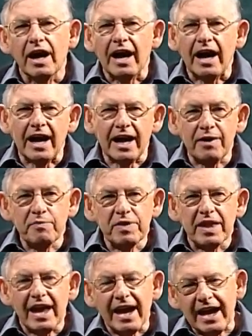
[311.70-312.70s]
And
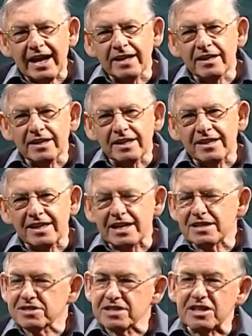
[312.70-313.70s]

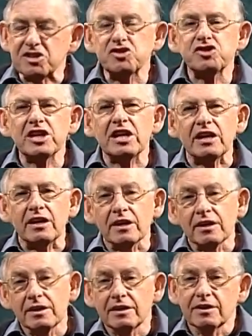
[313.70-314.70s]
they said, gee,
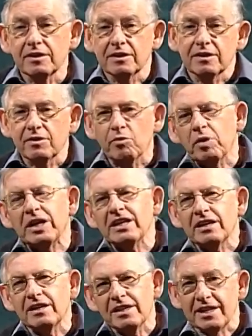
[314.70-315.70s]
they
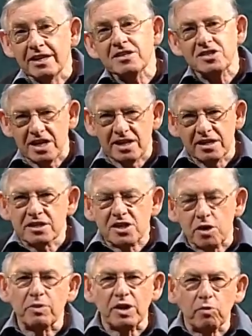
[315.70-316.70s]
didn't say it in
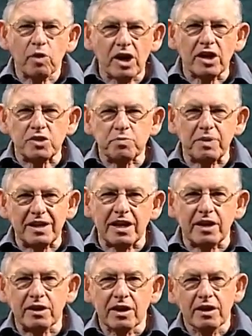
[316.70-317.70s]
so many words, but
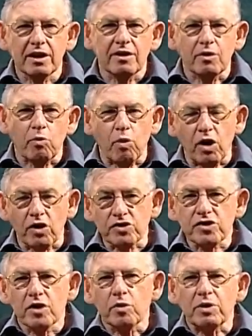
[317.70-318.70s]

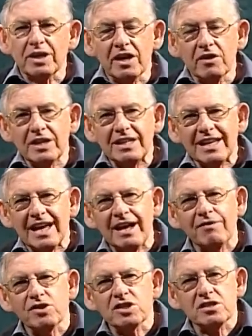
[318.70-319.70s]
was we don't need to
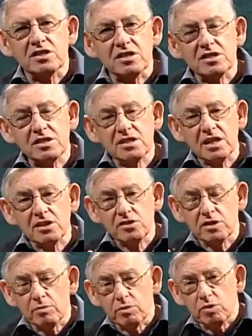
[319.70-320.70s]
have this
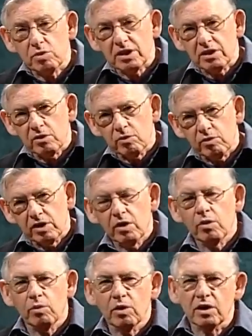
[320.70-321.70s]
distinction between the
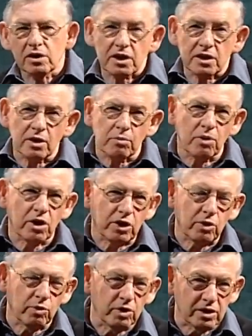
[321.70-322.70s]
real world and the
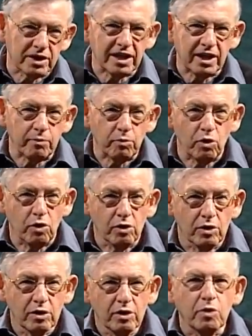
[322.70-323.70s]
model world anymore.
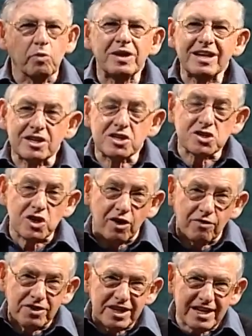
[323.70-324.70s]
We can
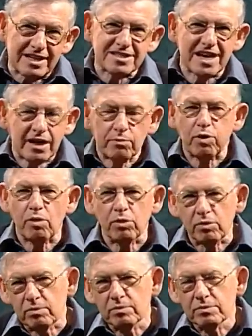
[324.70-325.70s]
solve the exact
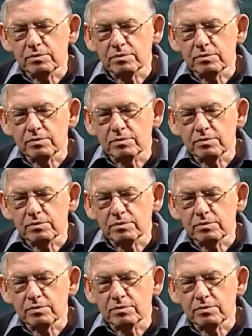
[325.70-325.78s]
problem.